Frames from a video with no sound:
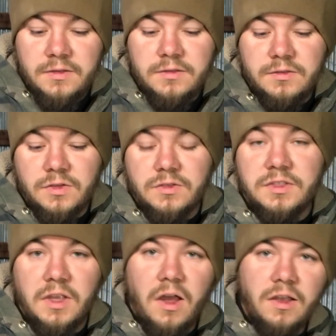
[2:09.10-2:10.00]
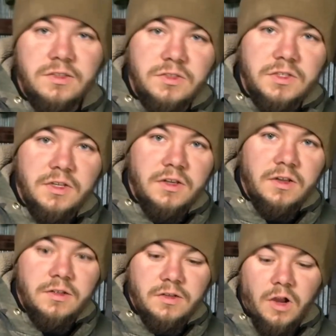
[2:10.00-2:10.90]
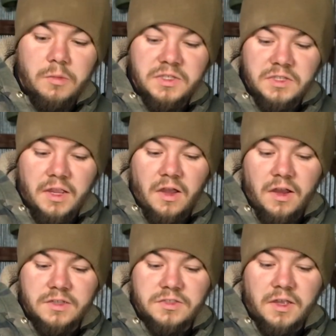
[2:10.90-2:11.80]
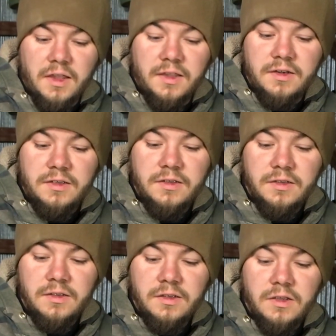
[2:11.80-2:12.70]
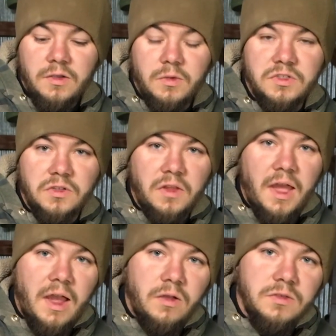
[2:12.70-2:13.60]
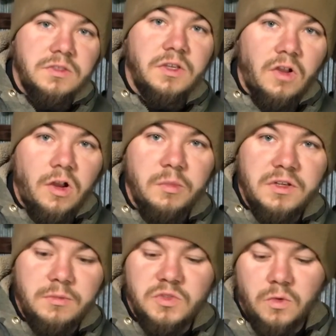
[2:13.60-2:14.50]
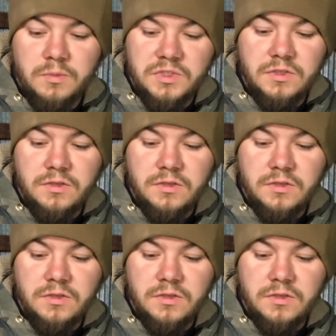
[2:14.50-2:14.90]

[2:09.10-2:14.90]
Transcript: turns the oxygen into carbon dioxide, which allows the carbon absorption.